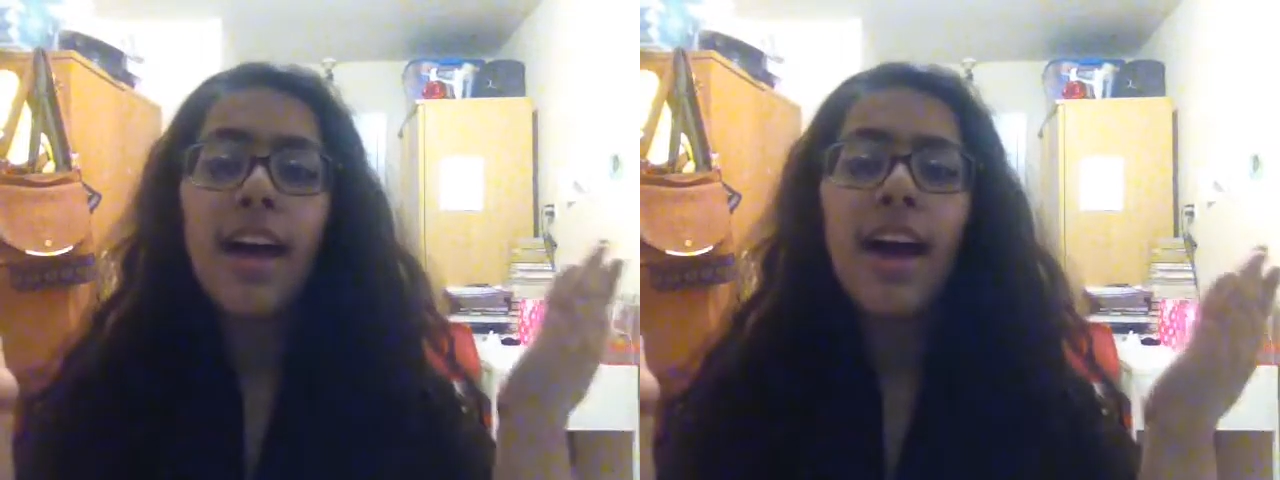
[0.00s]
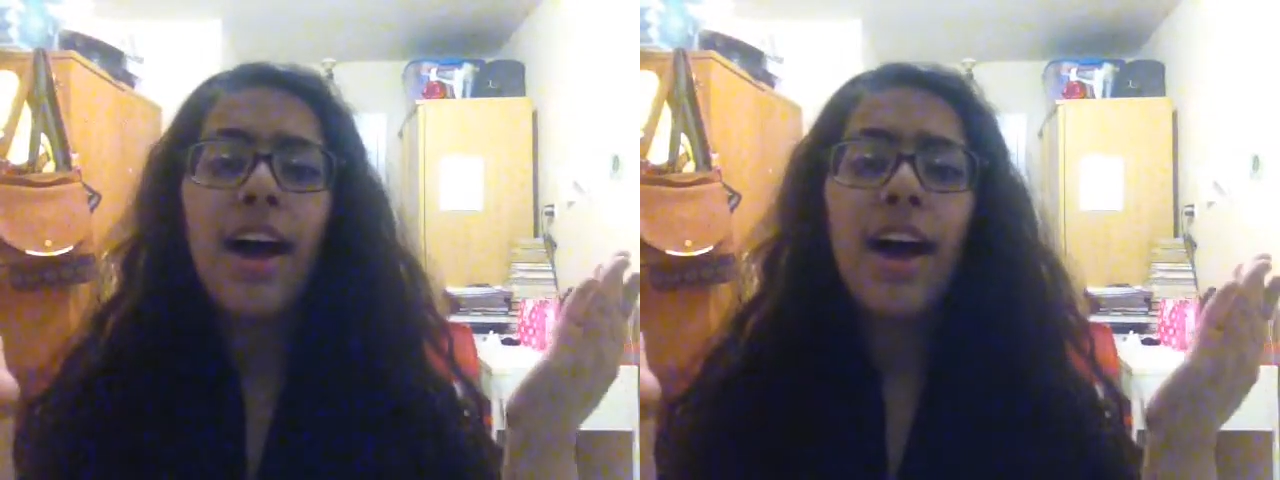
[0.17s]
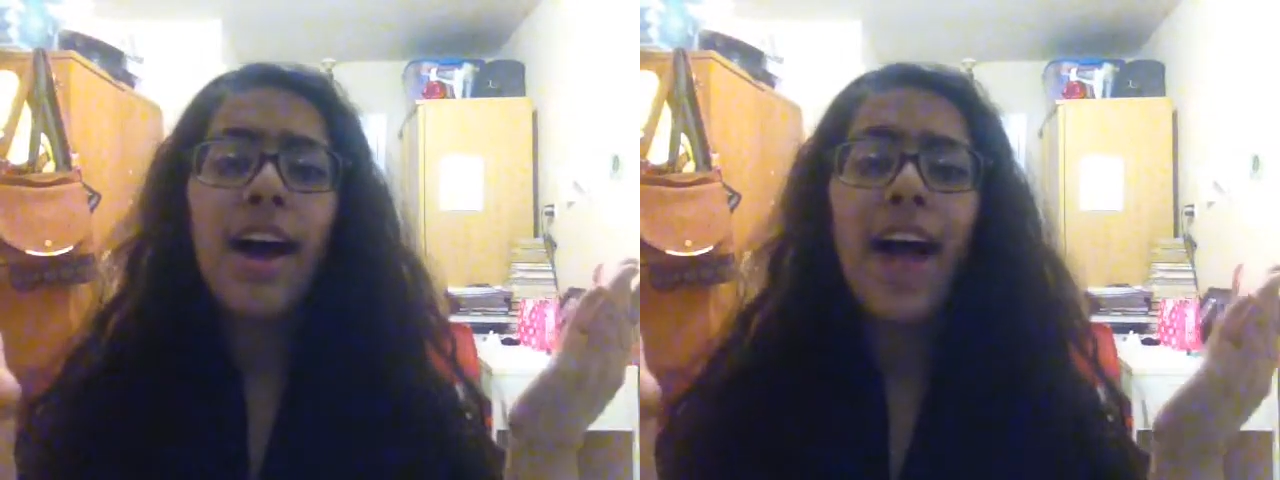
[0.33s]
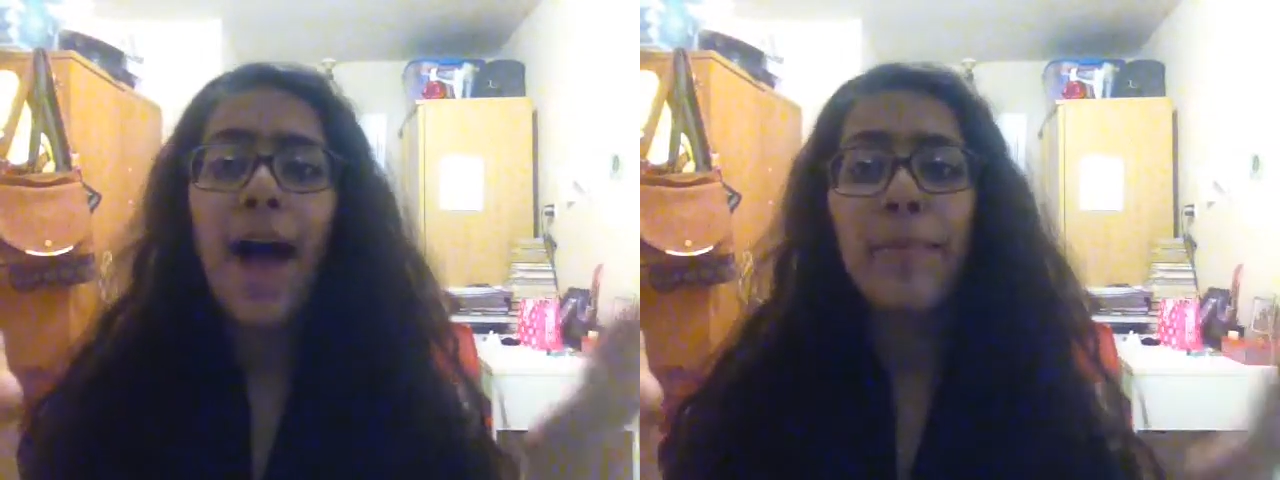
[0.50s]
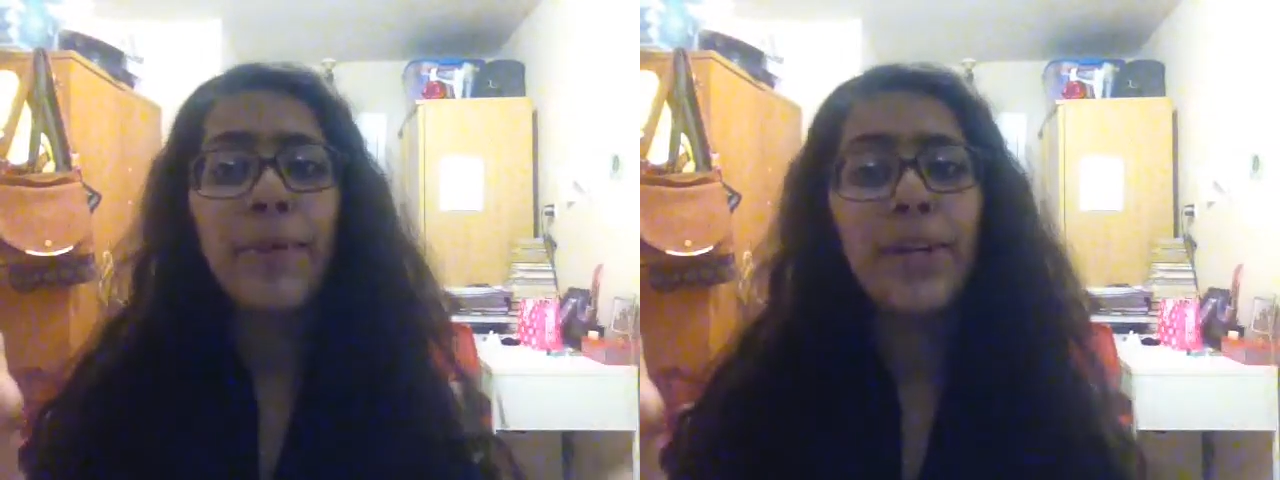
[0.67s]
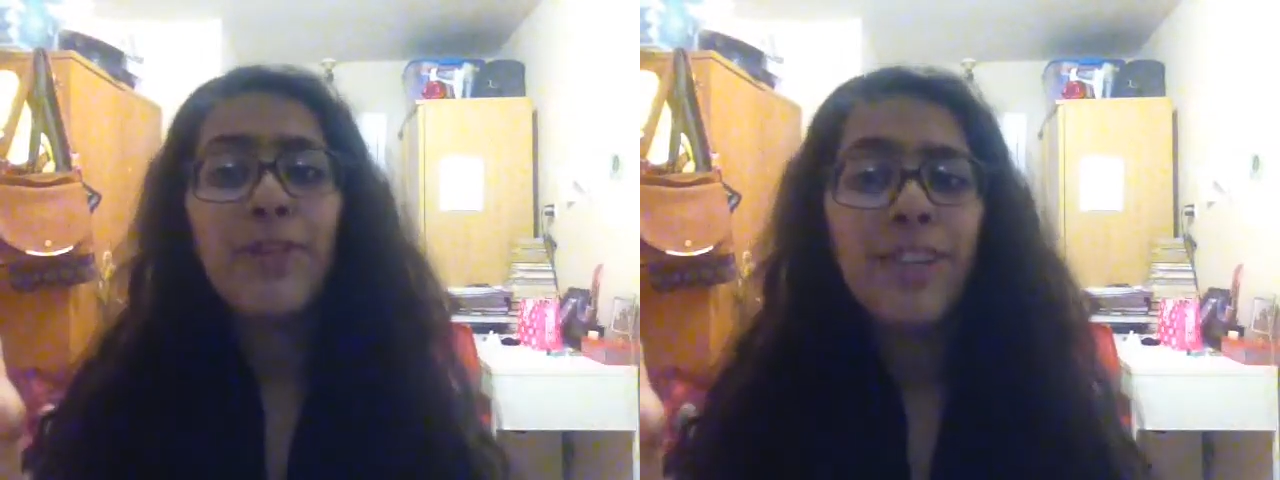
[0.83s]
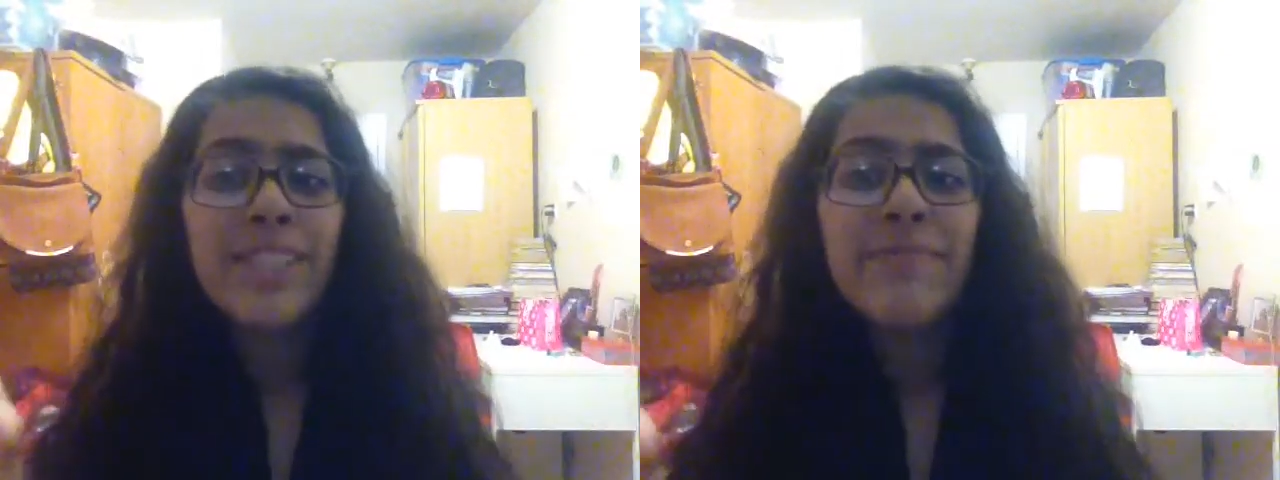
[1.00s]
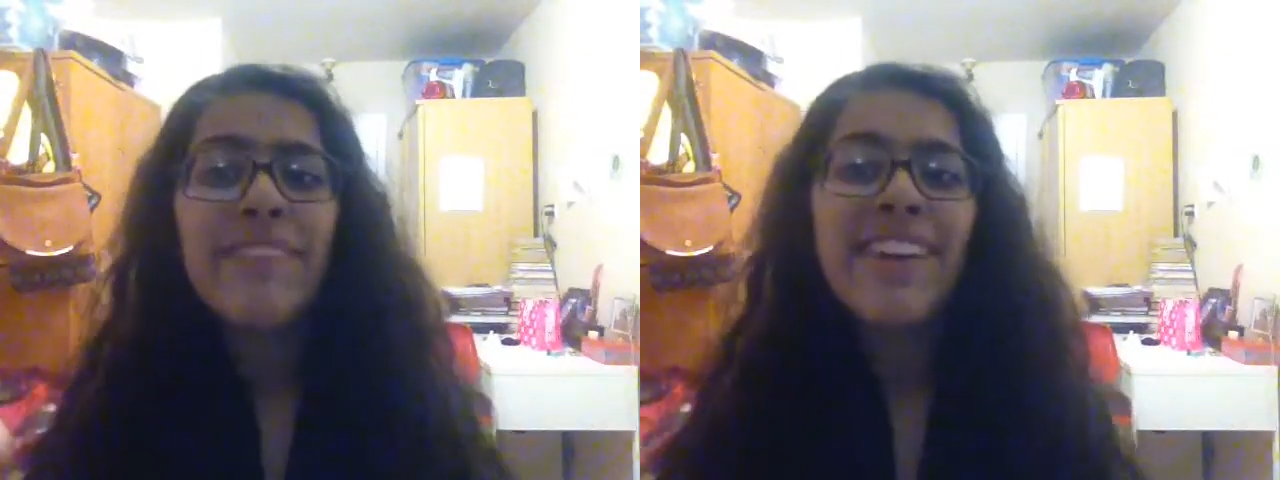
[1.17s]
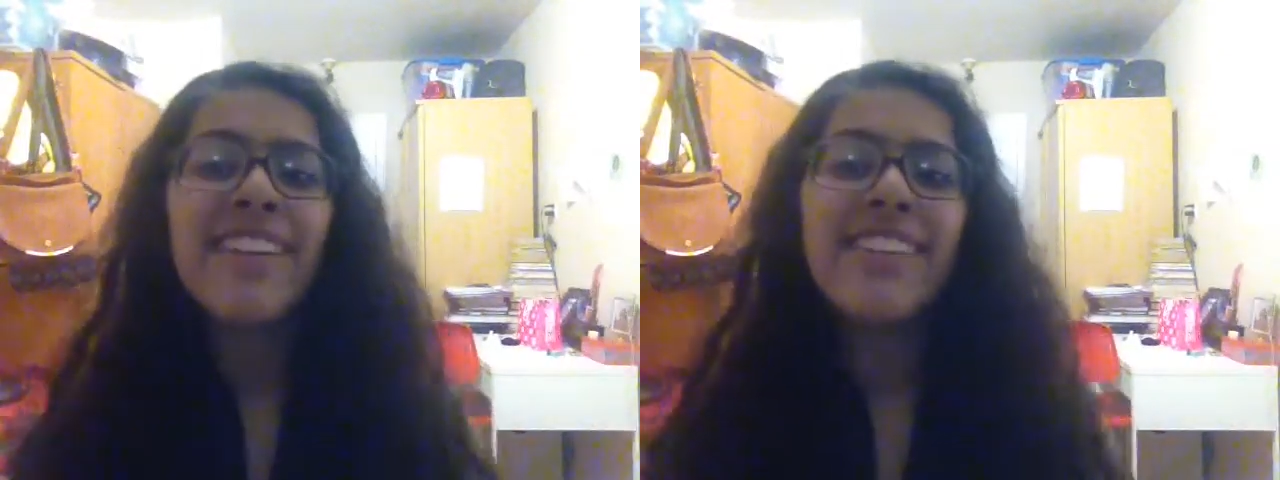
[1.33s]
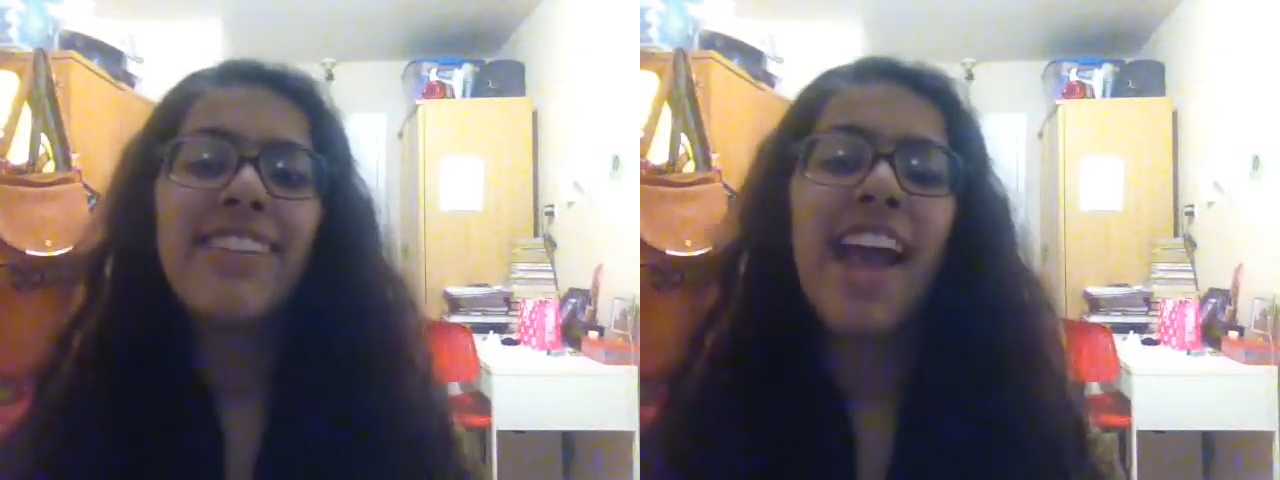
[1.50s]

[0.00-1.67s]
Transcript: a happy Christmas.